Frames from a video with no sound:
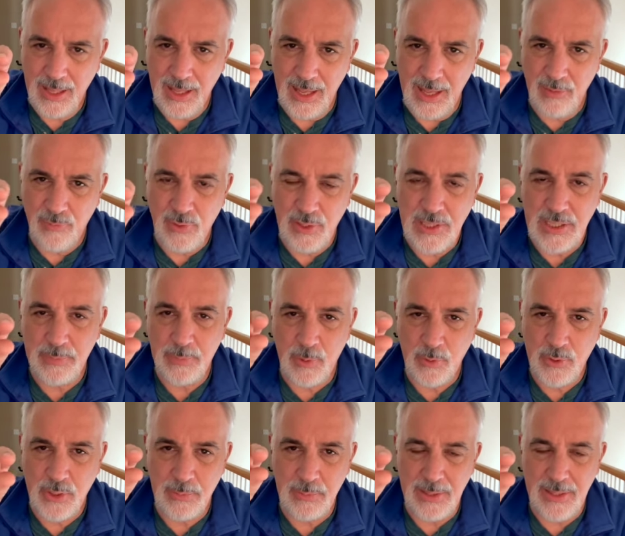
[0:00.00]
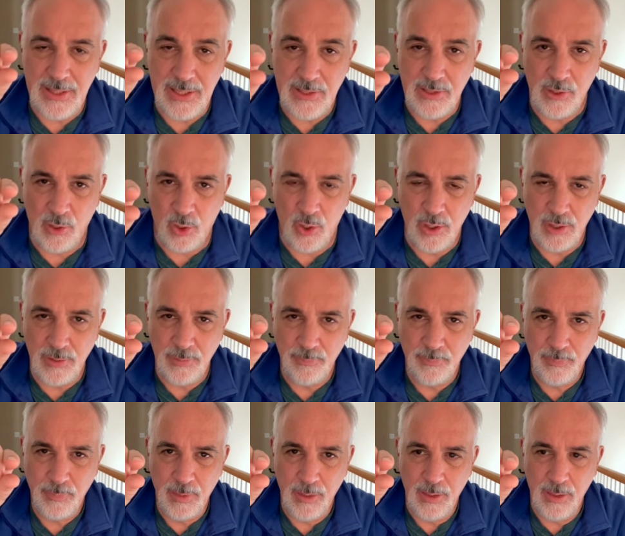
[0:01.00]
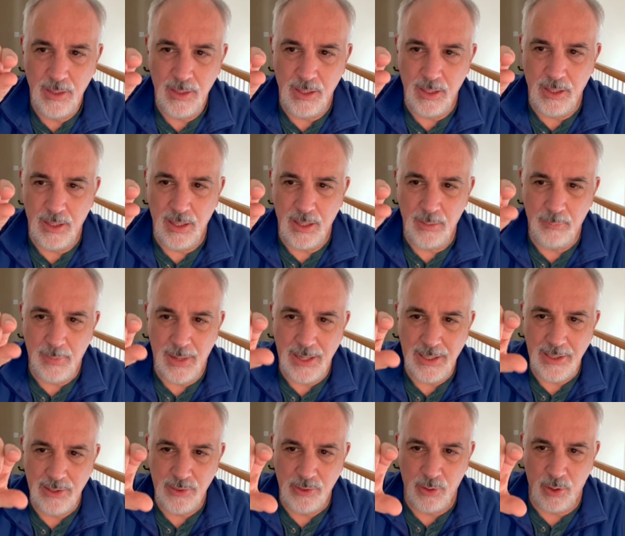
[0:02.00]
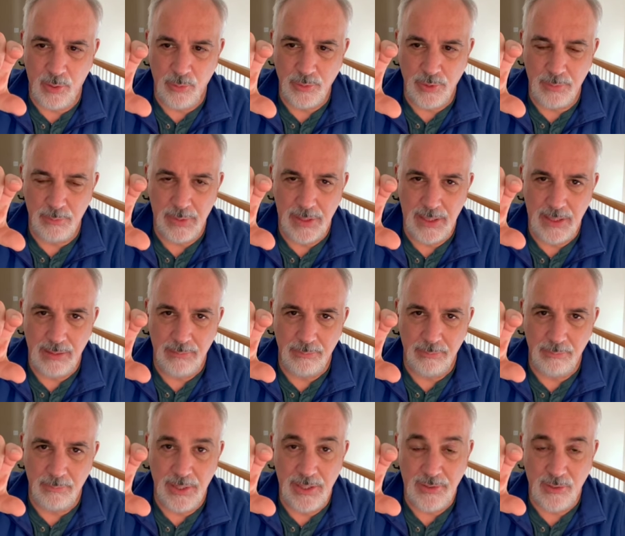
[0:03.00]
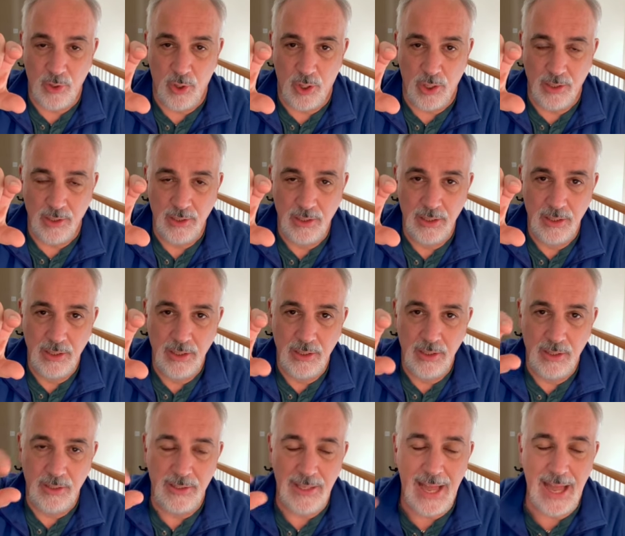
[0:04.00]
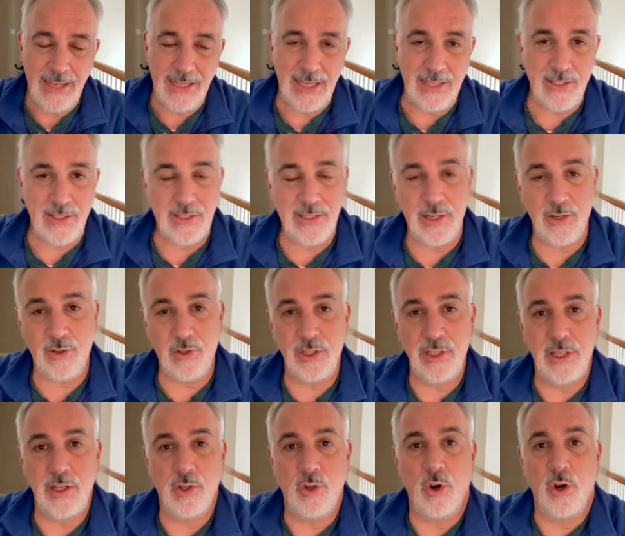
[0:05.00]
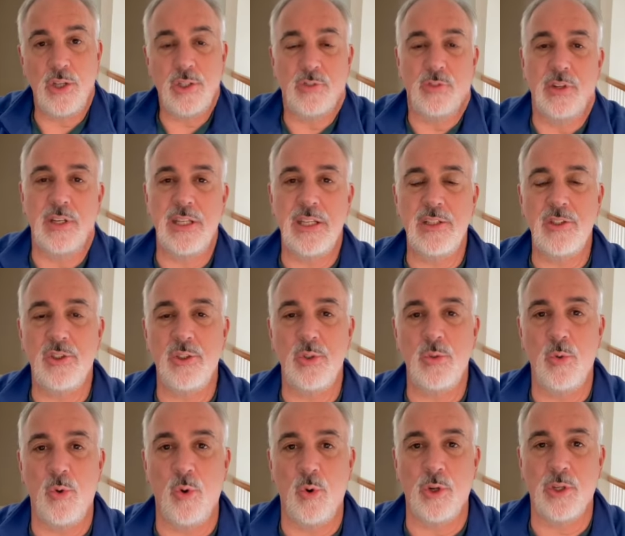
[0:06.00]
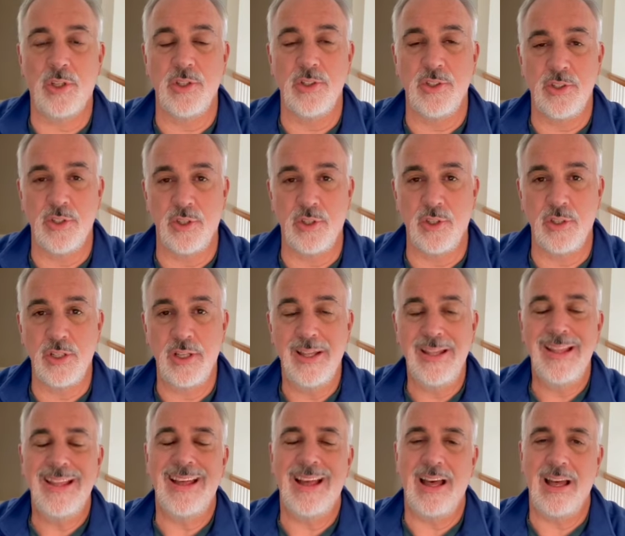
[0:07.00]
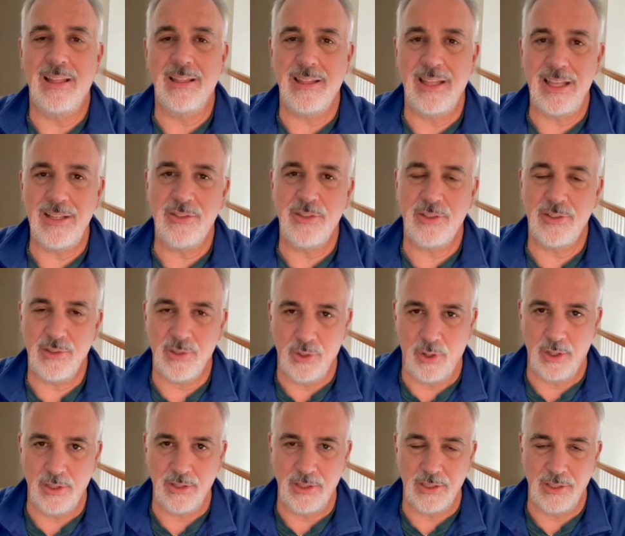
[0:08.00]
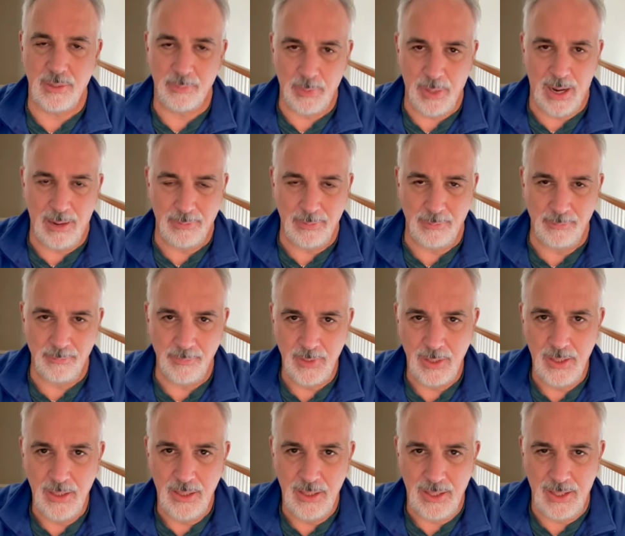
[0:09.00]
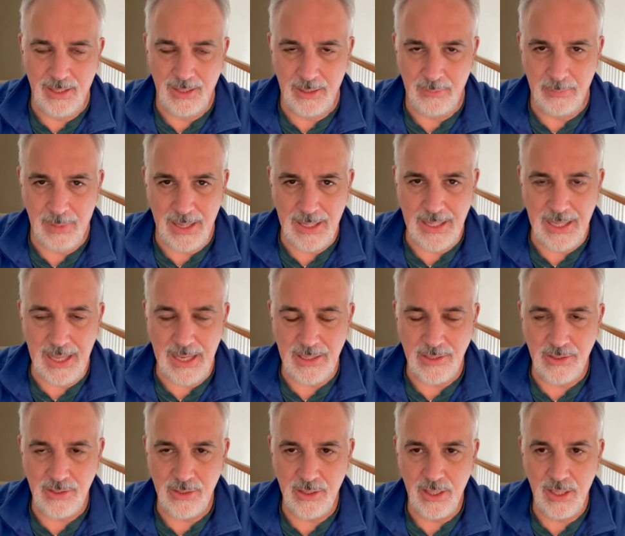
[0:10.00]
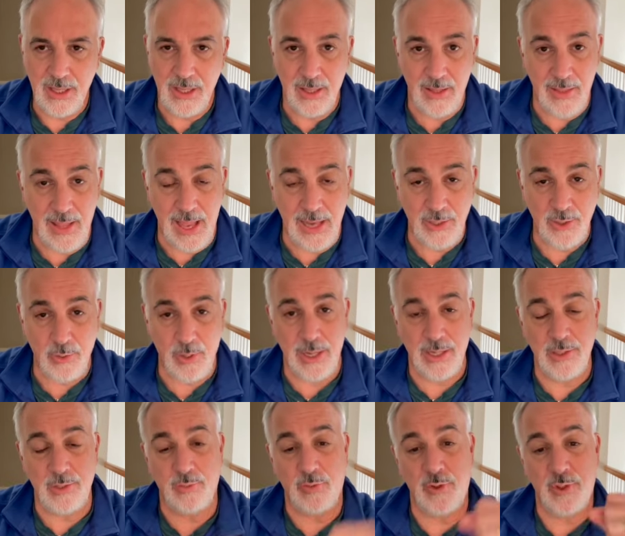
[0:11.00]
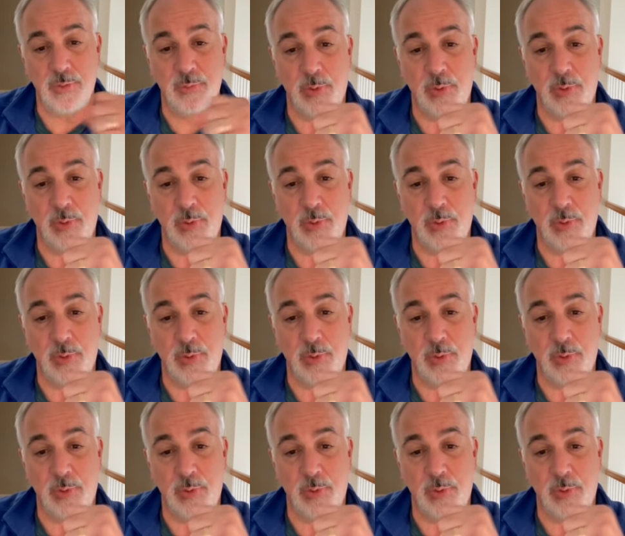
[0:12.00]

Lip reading: if it's supposed to be this long, mine has grown to be this long. Not necessarily a cause for an issue or concern unless it's causing a problem. And in my case, that transverse